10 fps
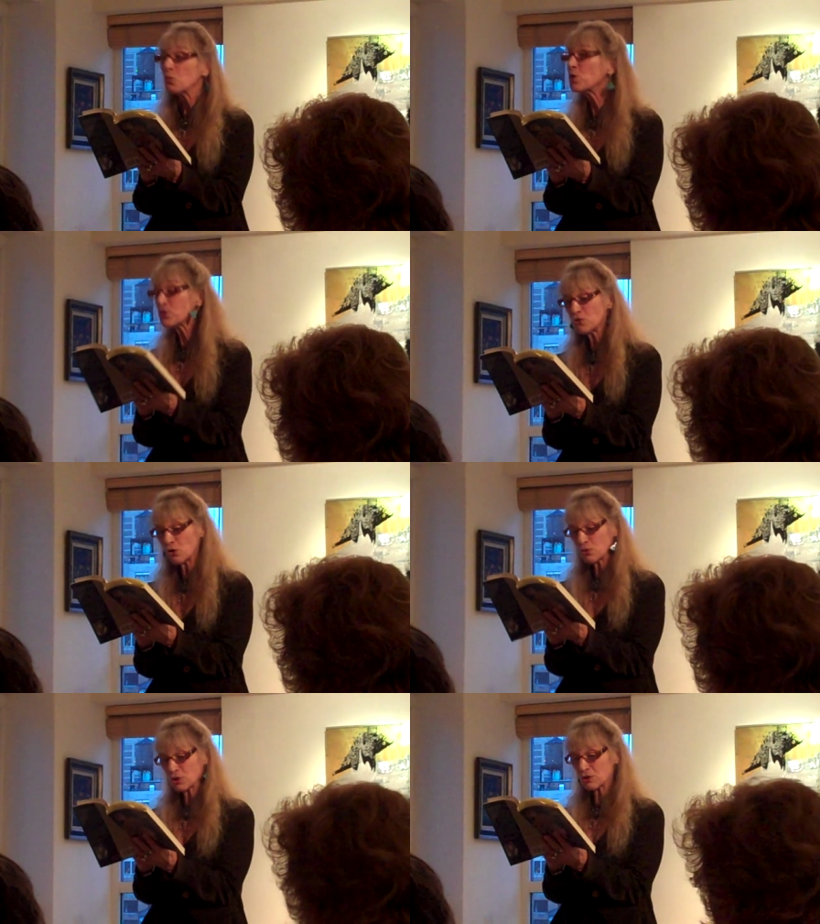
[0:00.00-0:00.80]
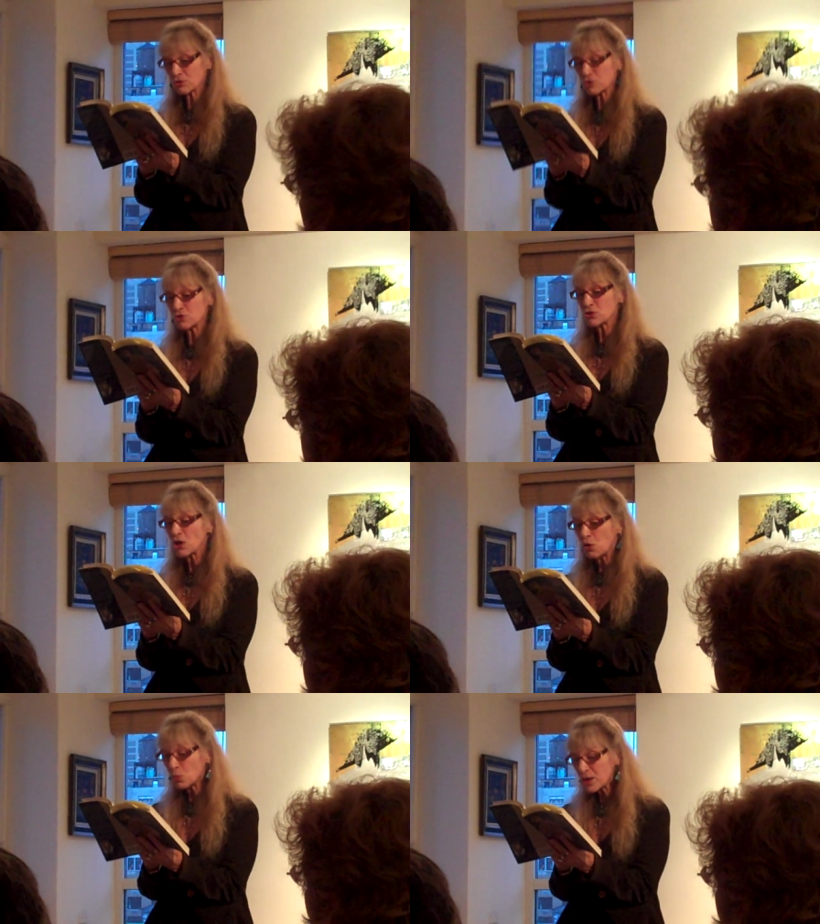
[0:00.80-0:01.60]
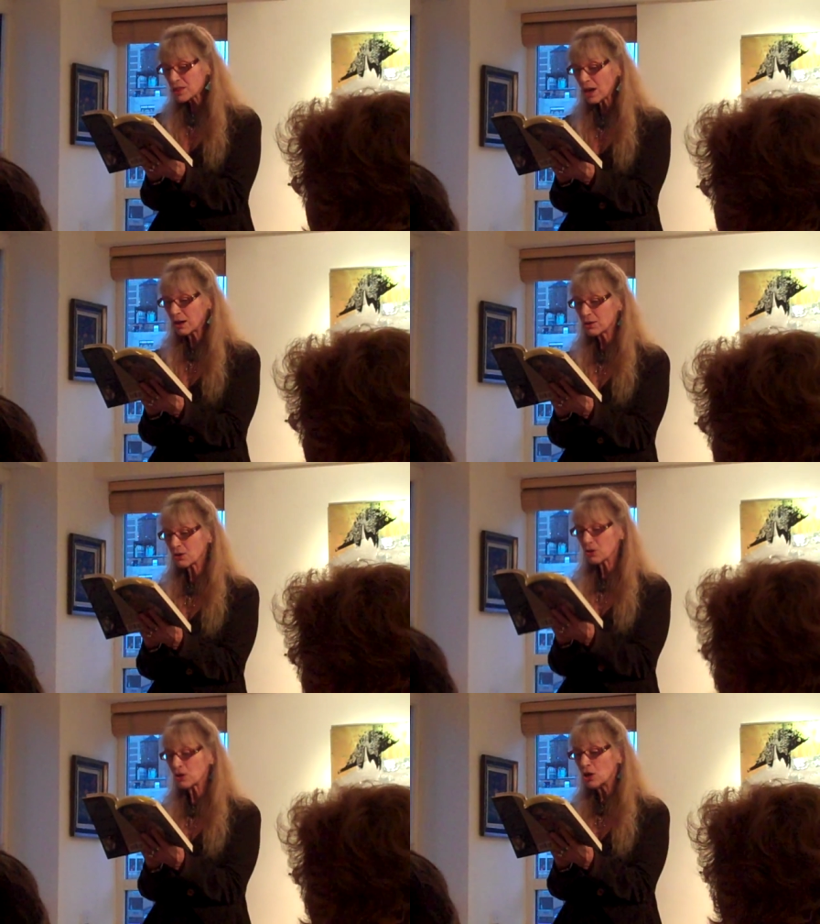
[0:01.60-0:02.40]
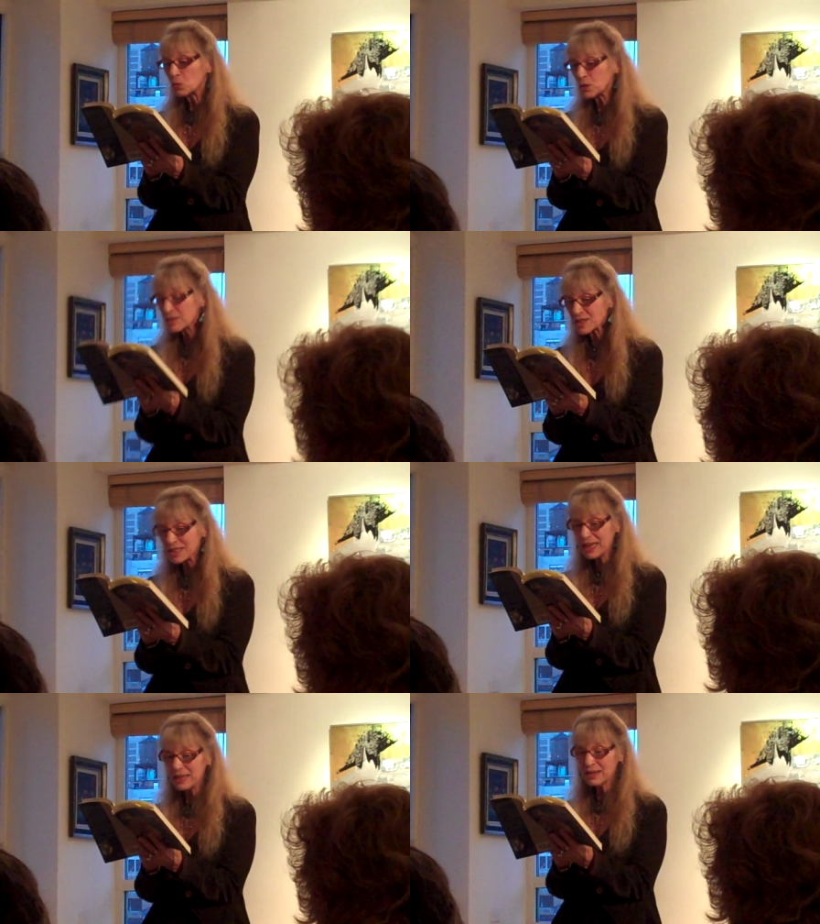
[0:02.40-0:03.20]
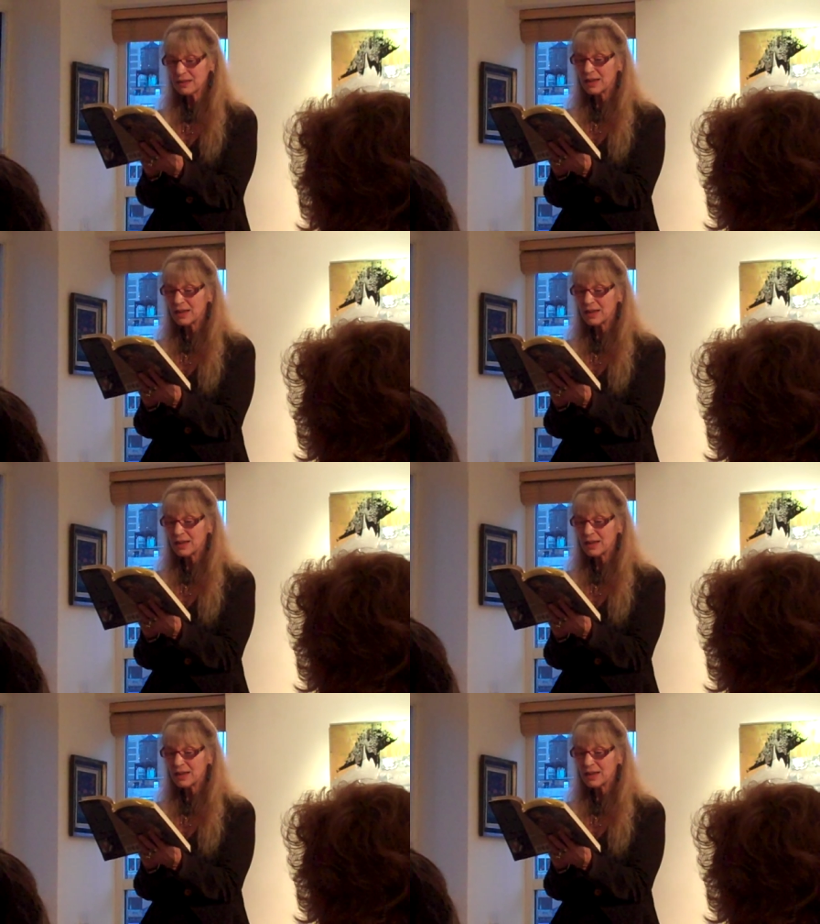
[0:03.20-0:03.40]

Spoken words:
with no curtains, with hunger, with steak,